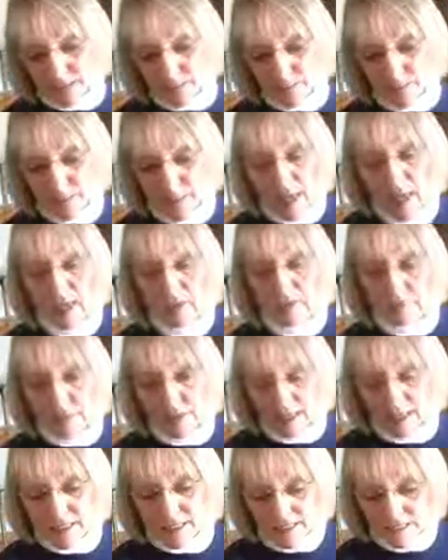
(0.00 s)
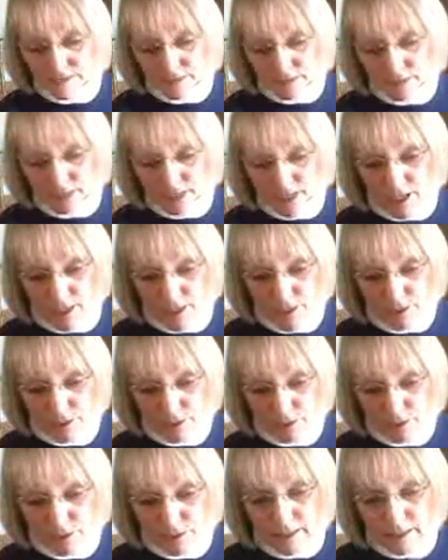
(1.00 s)
the benefits for the
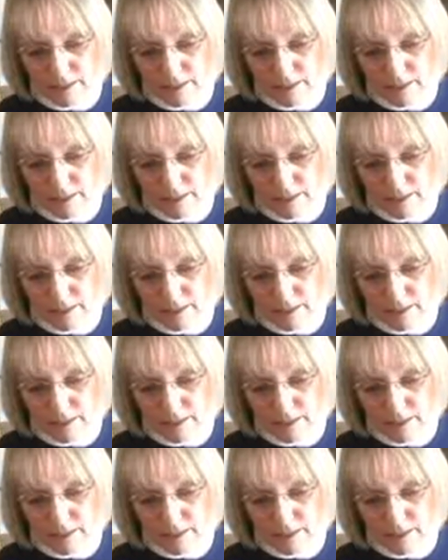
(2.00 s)
owner